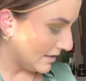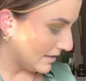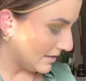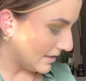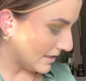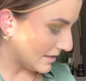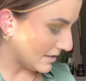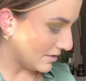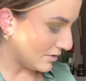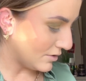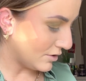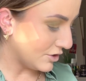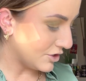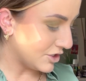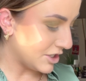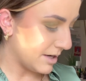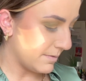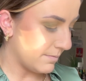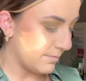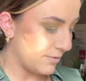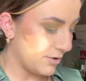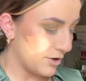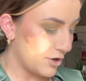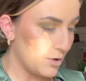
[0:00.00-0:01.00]
That's a little
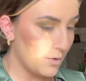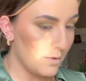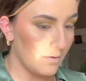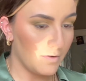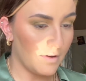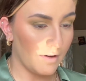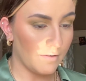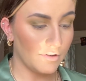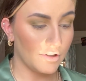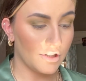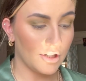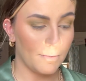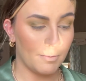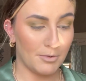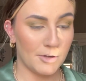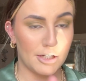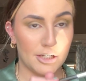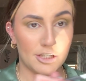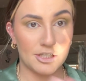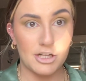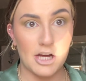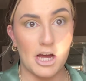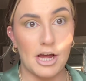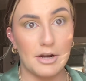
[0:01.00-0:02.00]
tip for you if you have shimmery
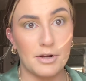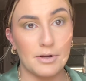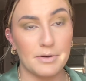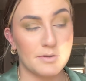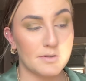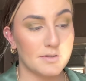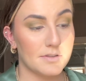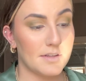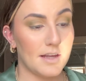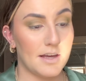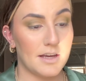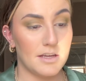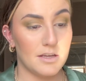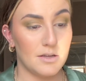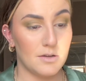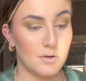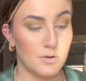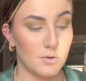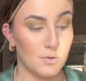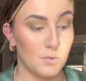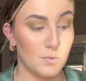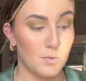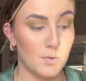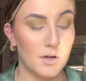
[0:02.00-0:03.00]
shadows that
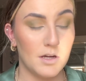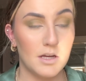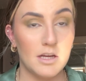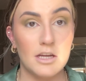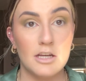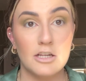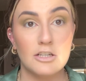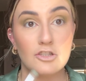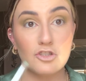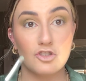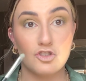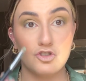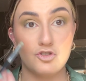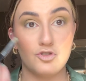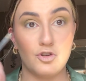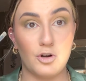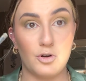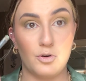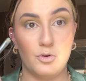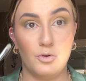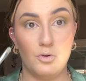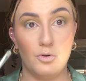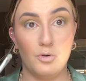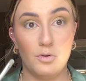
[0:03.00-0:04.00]
you
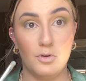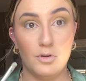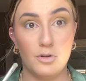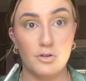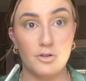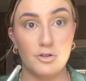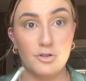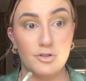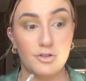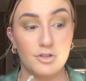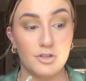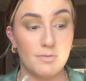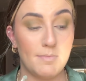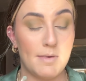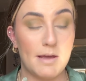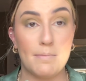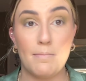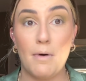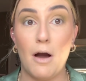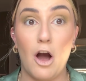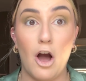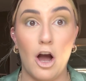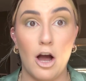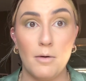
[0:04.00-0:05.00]
struggle to make
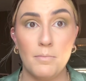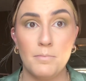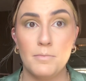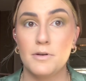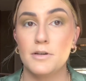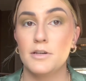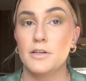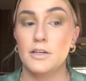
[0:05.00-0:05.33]
pop.